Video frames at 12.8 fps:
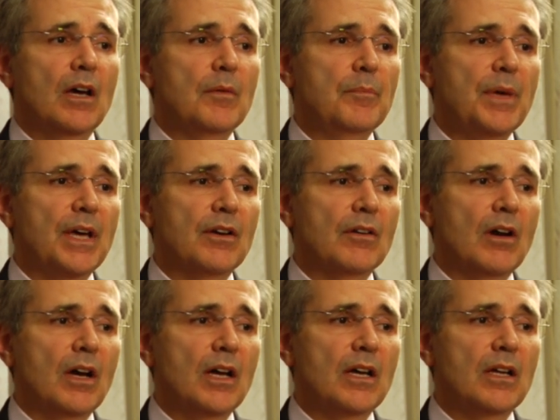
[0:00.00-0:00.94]
Better
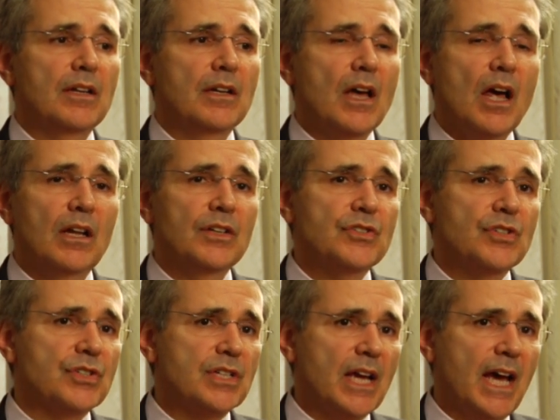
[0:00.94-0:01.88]
knowledge
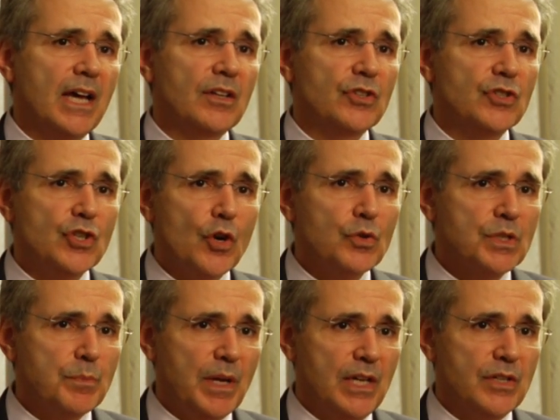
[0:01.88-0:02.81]
as to how to dose
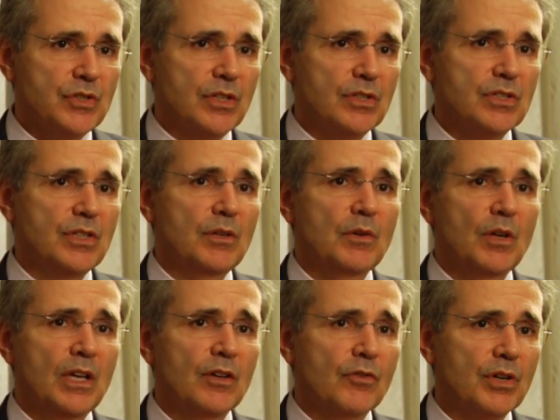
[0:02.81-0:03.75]
patients, the
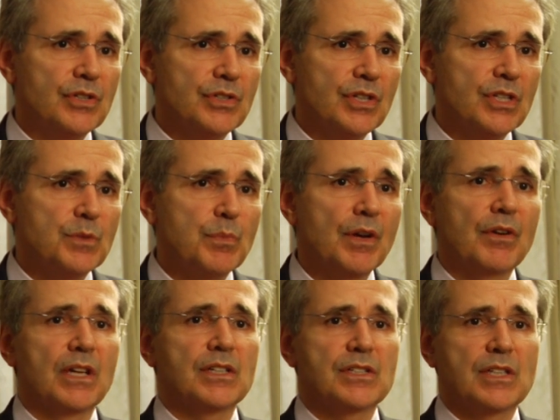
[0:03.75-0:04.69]
increased
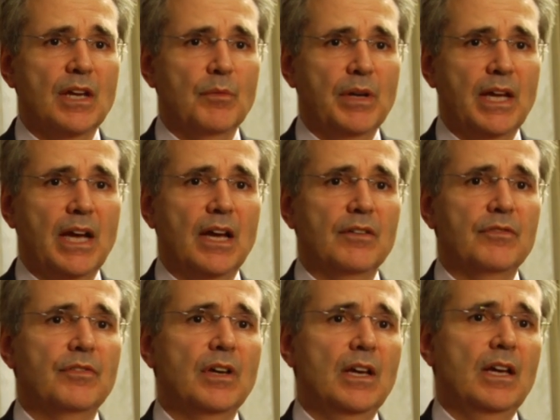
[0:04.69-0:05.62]
experience that we
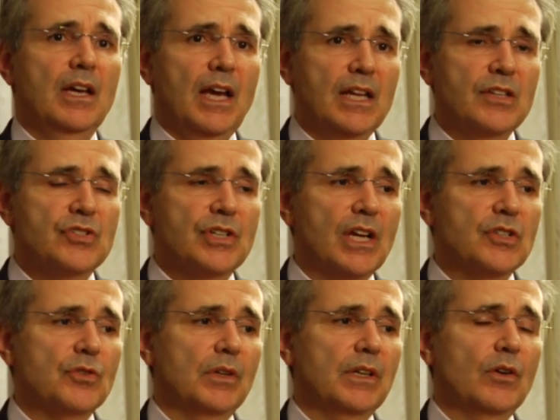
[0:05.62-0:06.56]
have, and
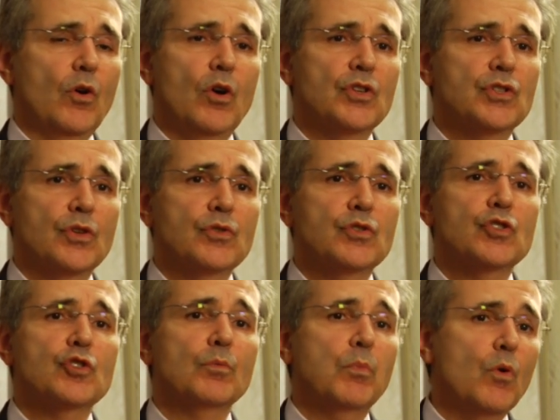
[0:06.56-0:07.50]
scheduling. Also
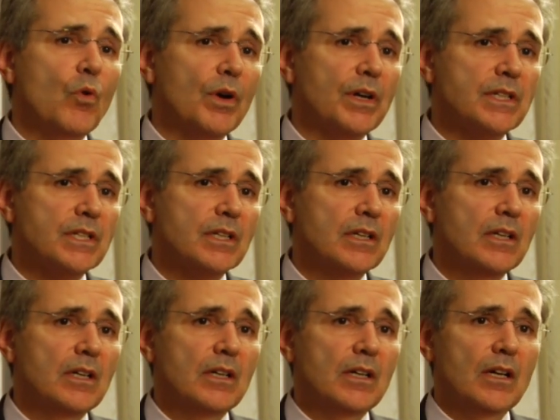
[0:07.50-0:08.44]
support
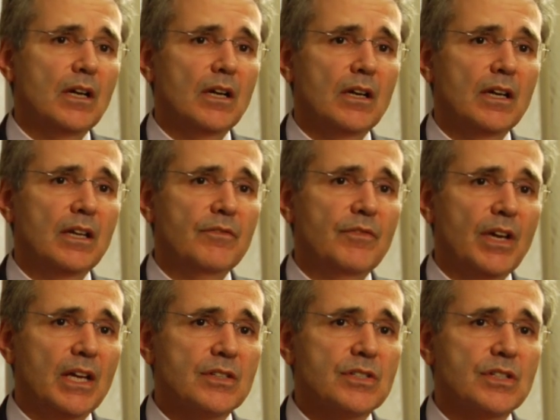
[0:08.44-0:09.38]

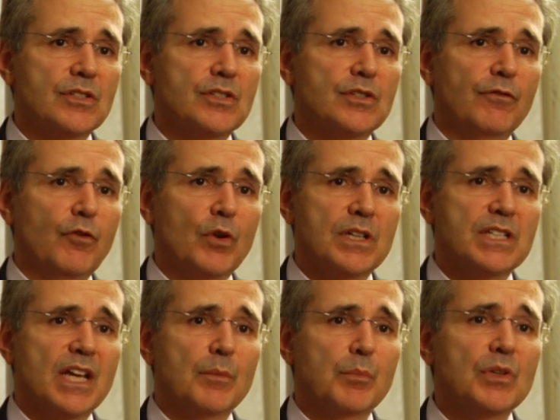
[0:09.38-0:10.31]
advances, for
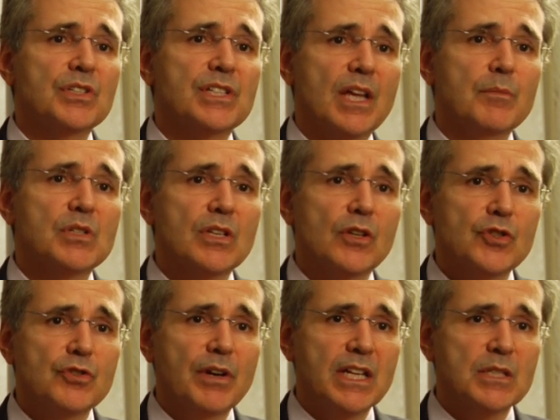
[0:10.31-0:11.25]
example, stem cell
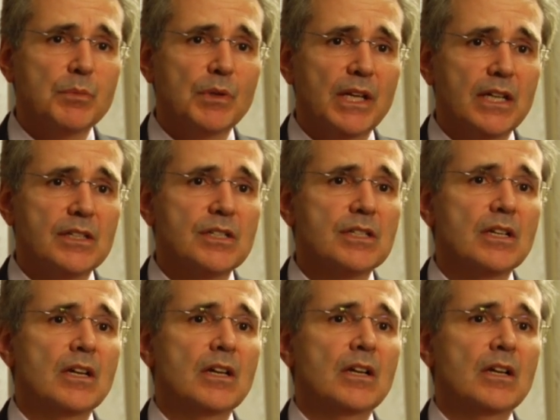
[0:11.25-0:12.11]
transplants,